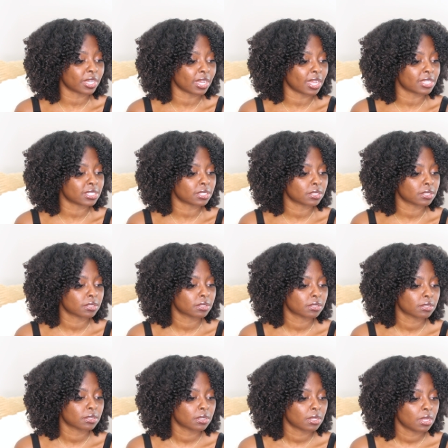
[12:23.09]
because
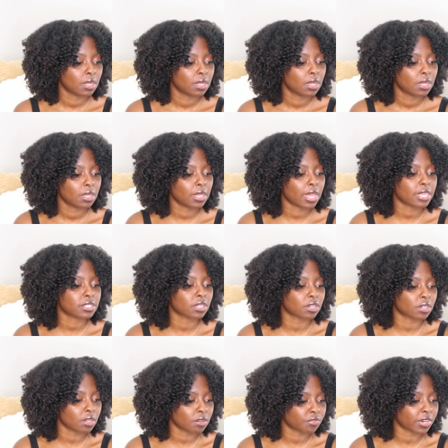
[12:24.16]
he has a
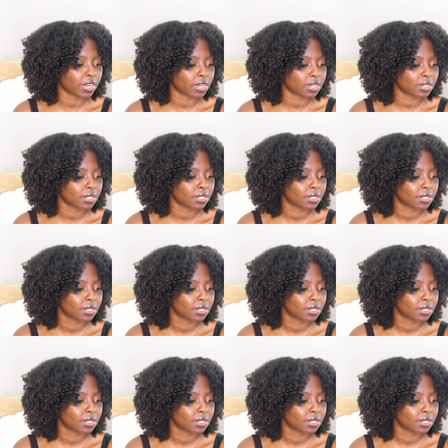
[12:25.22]
girlfriend